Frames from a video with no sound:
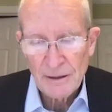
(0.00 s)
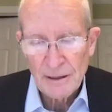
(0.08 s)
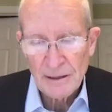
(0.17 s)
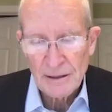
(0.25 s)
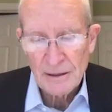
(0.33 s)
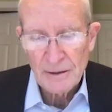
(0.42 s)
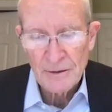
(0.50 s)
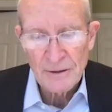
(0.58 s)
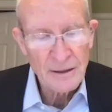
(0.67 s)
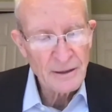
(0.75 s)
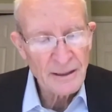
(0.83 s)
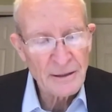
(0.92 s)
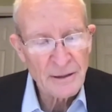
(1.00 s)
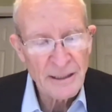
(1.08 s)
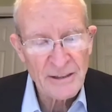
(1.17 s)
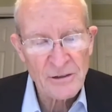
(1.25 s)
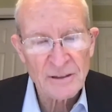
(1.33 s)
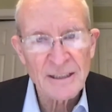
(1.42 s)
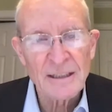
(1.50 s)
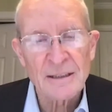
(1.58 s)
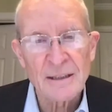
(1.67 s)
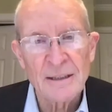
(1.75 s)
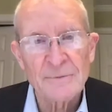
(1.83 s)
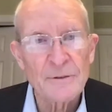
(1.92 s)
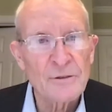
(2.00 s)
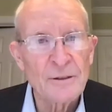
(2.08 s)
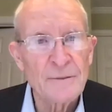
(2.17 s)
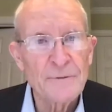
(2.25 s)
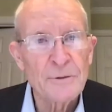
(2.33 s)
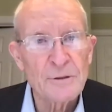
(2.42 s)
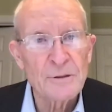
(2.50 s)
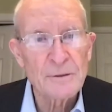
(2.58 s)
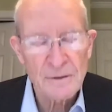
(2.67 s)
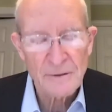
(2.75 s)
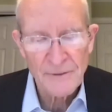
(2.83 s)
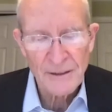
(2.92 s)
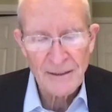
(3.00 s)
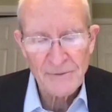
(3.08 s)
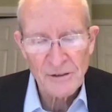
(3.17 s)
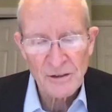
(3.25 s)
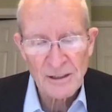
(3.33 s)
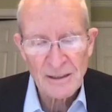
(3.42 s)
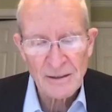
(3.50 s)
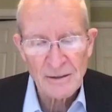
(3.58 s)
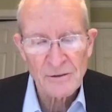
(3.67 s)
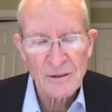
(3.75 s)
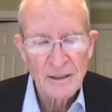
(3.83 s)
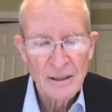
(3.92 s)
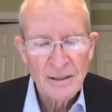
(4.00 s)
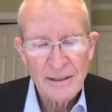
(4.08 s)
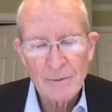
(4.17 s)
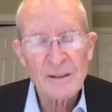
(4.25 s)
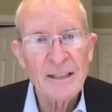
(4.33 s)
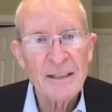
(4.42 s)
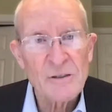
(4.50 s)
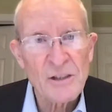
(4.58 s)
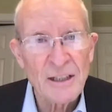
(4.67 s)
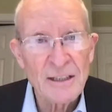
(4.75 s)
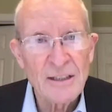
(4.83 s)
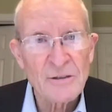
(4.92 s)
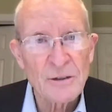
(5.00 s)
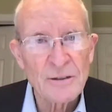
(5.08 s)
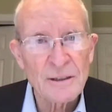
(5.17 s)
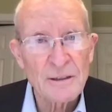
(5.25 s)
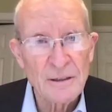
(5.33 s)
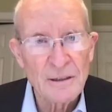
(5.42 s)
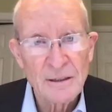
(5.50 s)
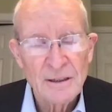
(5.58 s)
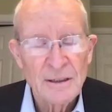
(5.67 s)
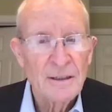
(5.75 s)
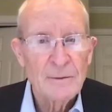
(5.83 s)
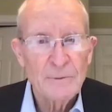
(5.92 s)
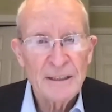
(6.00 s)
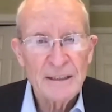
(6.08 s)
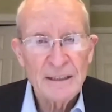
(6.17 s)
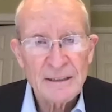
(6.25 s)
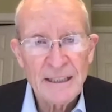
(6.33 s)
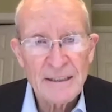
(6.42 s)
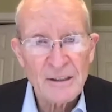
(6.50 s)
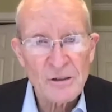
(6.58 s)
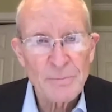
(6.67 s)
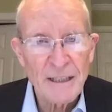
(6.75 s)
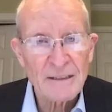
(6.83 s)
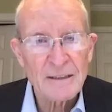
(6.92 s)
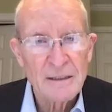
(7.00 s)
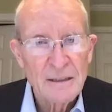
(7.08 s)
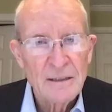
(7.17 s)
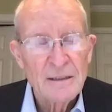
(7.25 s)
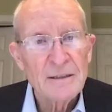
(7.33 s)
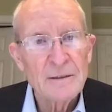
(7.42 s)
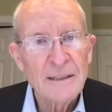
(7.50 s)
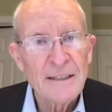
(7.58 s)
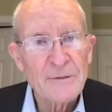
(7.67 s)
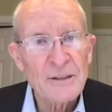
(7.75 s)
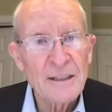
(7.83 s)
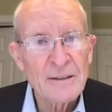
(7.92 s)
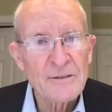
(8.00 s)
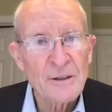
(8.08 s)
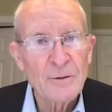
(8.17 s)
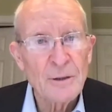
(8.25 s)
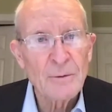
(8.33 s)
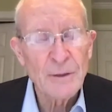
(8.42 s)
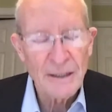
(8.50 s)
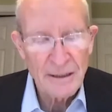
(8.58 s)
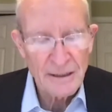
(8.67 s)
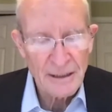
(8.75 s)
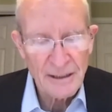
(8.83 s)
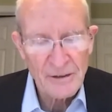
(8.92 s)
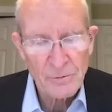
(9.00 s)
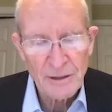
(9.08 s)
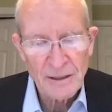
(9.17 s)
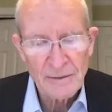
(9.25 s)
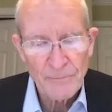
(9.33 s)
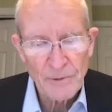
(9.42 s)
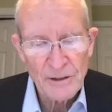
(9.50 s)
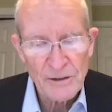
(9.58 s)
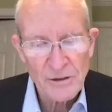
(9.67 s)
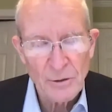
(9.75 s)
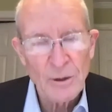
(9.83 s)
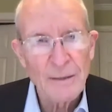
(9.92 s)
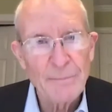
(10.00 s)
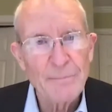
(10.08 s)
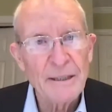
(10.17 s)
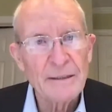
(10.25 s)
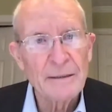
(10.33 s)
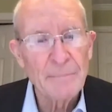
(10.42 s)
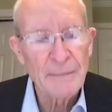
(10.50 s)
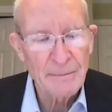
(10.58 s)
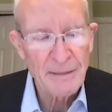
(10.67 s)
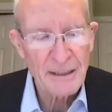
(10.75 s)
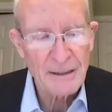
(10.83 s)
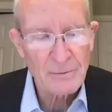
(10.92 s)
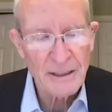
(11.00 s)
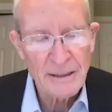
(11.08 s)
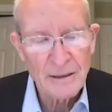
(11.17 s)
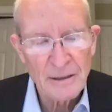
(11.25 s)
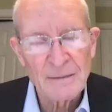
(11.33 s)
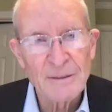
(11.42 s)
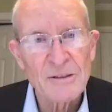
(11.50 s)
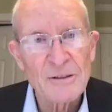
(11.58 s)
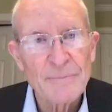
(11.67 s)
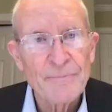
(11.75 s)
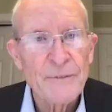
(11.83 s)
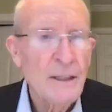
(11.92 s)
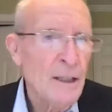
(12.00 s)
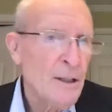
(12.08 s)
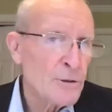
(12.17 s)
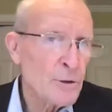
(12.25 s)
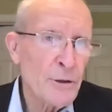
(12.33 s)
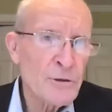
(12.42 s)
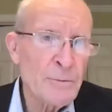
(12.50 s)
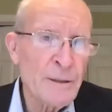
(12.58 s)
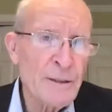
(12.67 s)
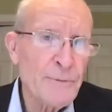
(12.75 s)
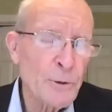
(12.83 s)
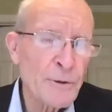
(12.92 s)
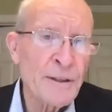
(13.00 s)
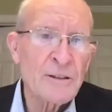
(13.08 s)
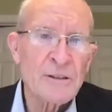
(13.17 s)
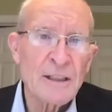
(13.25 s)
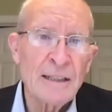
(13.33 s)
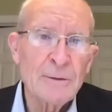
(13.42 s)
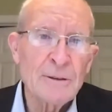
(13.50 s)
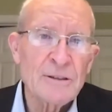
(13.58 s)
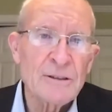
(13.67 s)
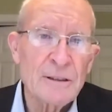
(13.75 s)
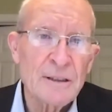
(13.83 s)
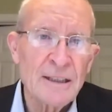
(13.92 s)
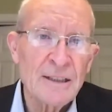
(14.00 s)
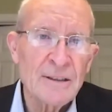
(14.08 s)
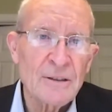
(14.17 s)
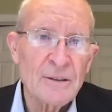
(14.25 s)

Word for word: uh, Union International Teleconference on future 5G standards. There were 10 Chinese on the call. We can't expect to have standards go our way unless we, we show up and, and make the right arguments. So those would be four things that I would uh,